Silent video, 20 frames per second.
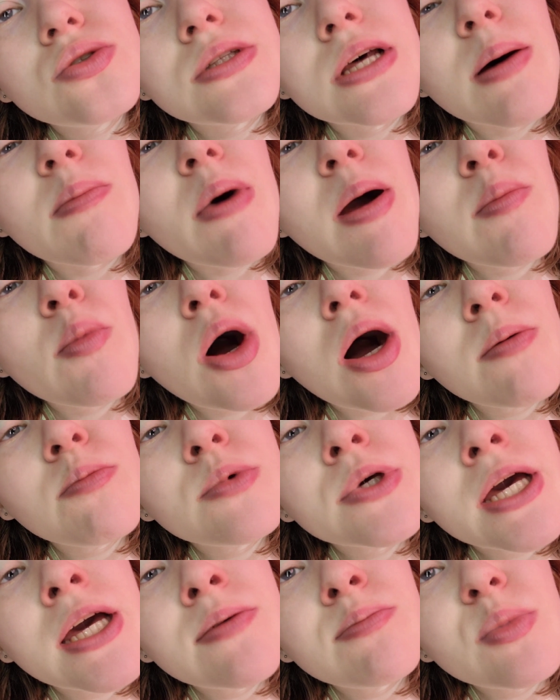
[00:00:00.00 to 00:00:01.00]
that my mom
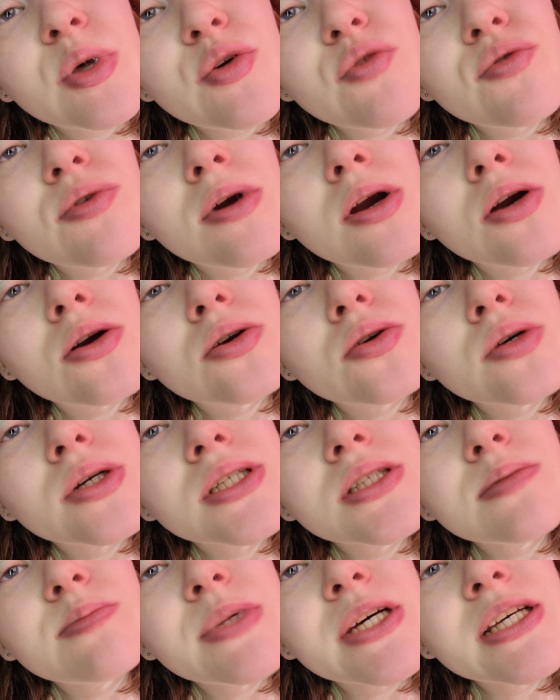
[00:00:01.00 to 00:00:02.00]
gave me for
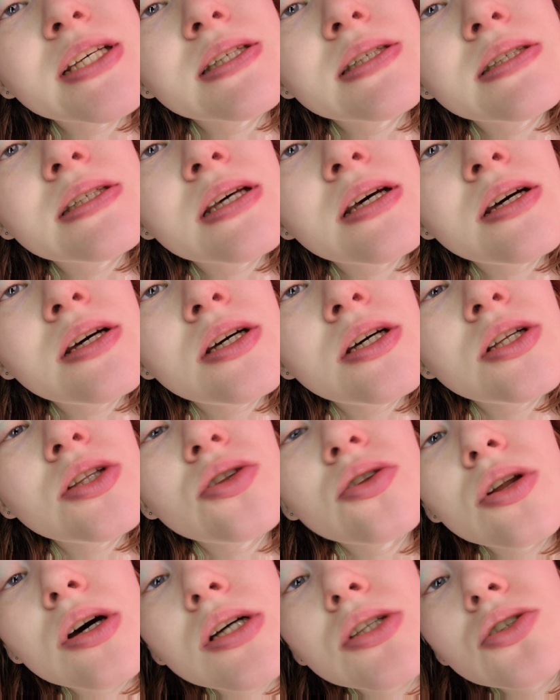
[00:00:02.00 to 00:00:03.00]
Christmas
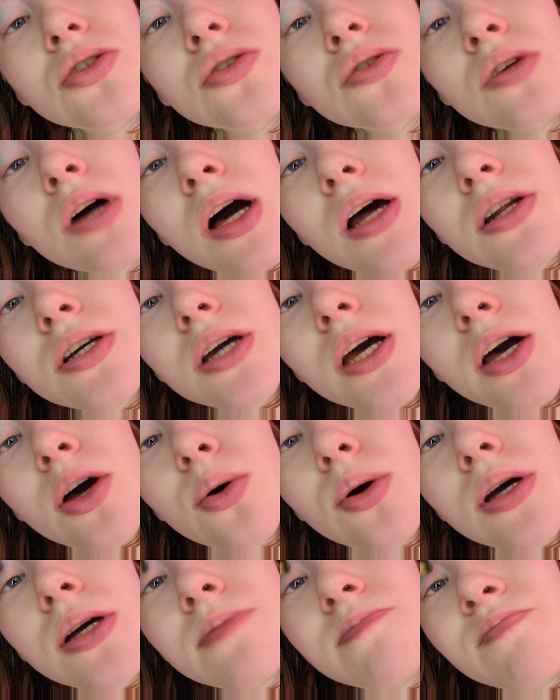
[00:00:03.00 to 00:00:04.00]
not too long ago.